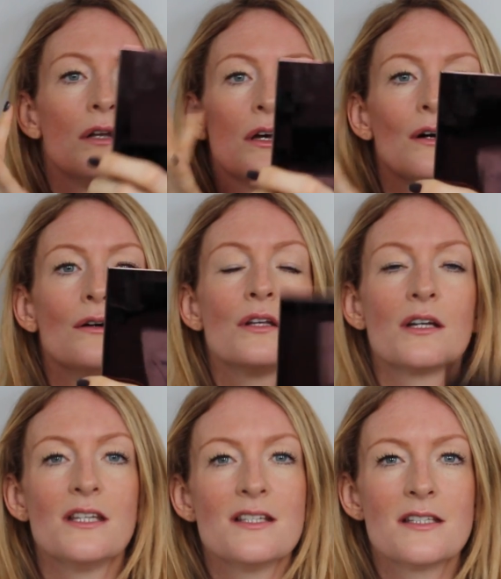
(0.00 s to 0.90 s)
Now,
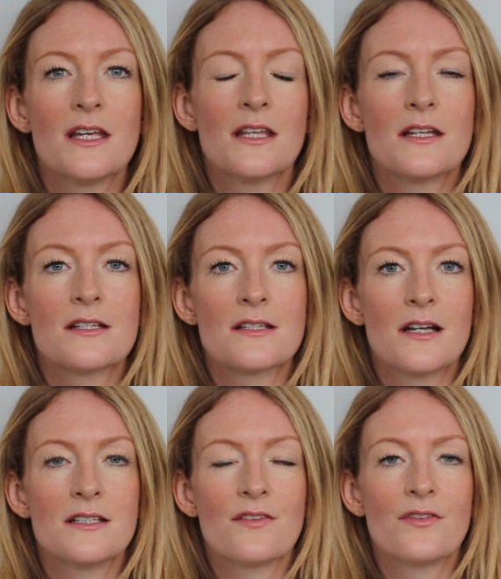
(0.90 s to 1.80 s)
can you see that there's a
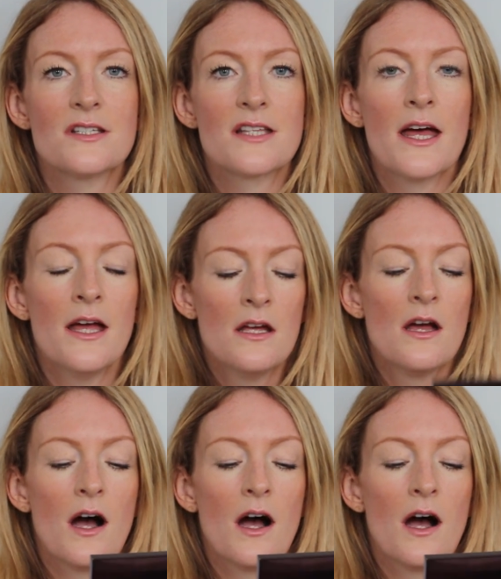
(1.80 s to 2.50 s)
slight difference there?